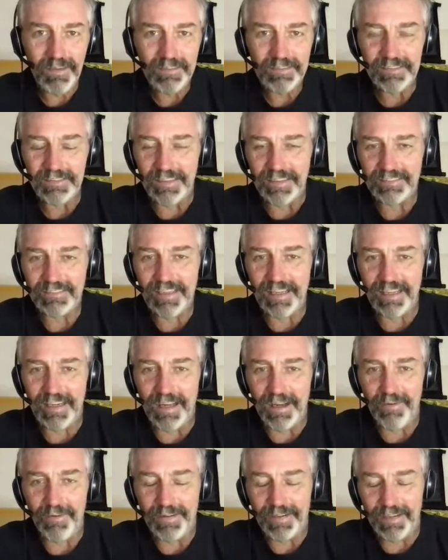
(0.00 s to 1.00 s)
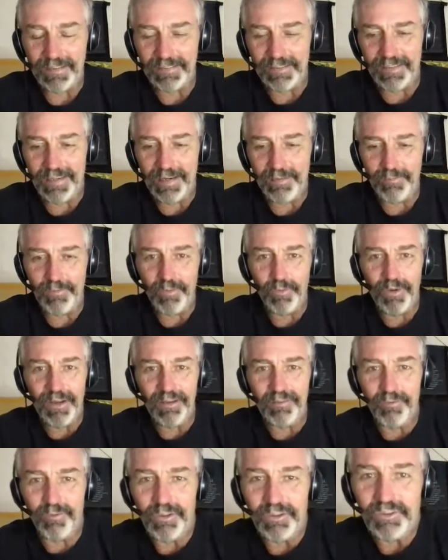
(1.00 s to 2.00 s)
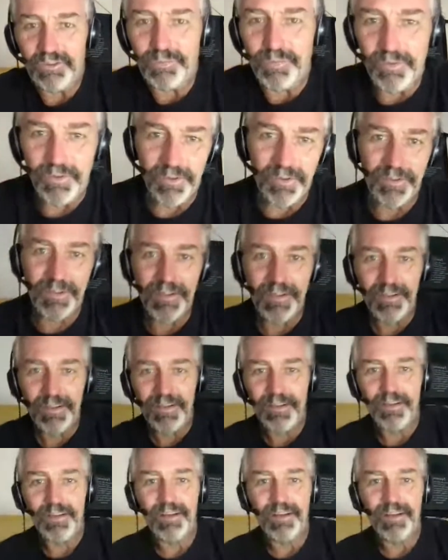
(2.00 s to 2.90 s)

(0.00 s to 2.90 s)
So that's kind of how I got the name the Wave Whisperer.